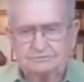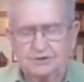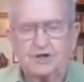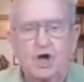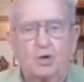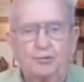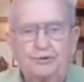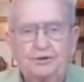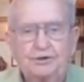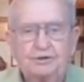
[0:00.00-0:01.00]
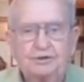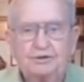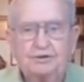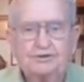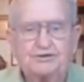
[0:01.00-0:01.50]
The coat.
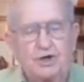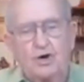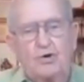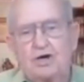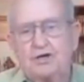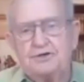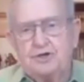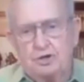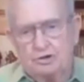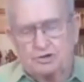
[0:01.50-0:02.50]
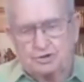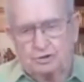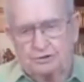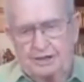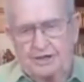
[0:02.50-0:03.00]
So
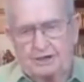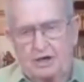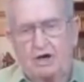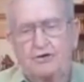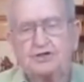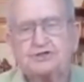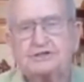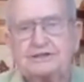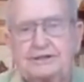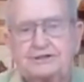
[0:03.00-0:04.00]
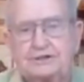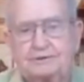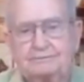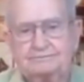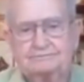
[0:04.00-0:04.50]
unusual that it caught his
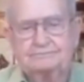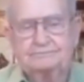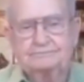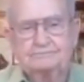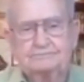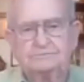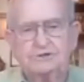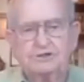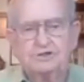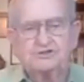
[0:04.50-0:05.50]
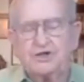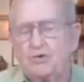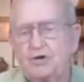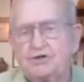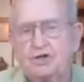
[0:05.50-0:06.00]
attention.
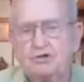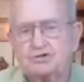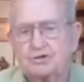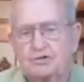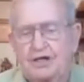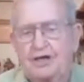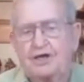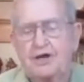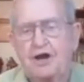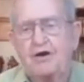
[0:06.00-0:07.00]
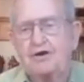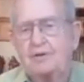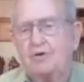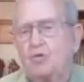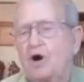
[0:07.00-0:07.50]
So unusual that it carried
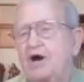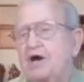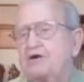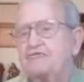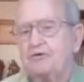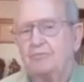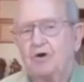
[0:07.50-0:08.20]
him away from